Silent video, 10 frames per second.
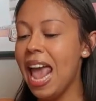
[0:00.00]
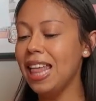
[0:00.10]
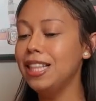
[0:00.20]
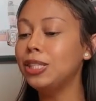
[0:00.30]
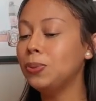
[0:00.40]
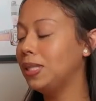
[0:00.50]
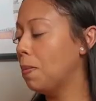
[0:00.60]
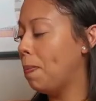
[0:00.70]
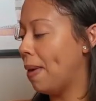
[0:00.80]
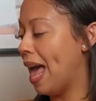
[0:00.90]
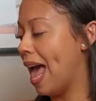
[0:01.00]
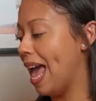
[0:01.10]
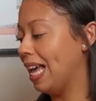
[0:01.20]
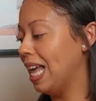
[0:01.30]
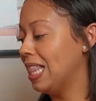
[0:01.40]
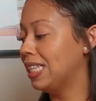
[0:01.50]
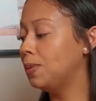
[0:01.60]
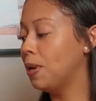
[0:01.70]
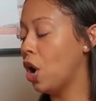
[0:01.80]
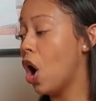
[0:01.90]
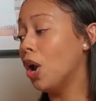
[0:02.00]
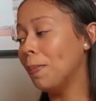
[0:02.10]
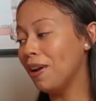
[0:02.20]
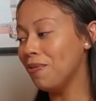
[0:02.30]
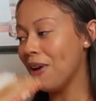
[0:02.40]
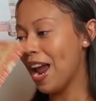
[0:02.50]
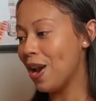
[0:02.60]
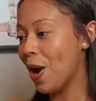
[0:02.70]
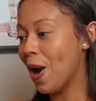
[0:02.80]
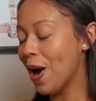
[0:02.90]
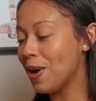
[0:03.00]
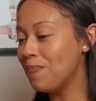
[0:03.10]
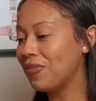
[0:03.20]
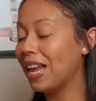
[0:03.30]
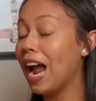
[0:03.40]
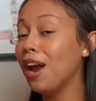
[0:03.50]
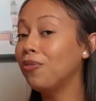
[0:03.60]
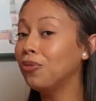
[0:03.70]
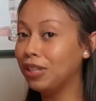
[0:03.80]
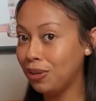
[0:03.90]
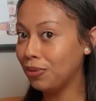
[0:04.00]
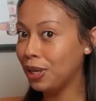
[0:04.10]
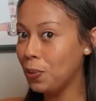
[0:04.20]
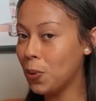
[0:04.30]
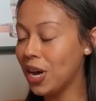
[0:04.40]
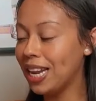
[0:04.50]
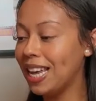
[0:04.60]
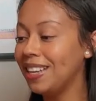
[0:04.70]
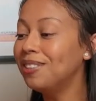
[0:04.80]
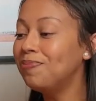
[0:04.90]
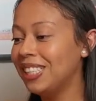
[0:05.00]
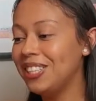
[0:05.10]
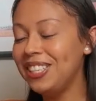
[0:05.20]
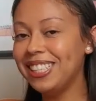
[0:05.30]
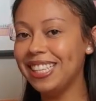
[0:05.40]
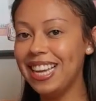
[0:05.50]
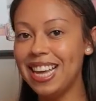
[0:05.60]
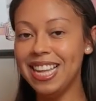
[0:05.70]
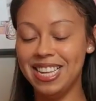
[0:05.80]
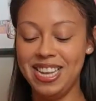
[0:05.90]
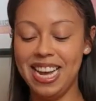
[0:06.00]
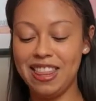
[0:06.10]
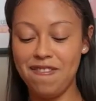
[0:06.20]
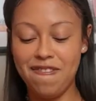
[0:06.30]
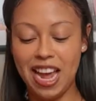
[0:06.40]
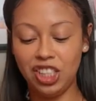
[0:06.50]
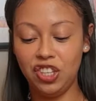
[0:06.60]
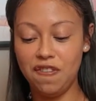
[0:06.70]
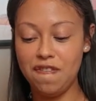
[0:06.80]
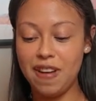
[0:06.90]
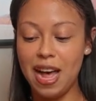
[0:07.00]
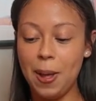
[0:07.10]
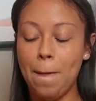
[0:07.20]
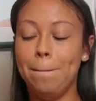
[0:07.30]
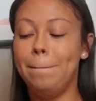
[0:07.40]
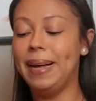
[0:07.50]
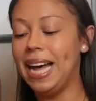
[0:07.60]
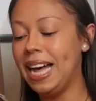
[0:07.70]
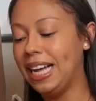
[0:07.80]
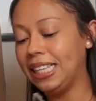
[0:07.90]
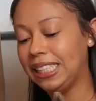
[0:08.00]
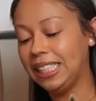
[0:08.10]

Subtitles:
And this was a bag that's been on my radar that I really wanted. So you see, I got the Fashionphile box.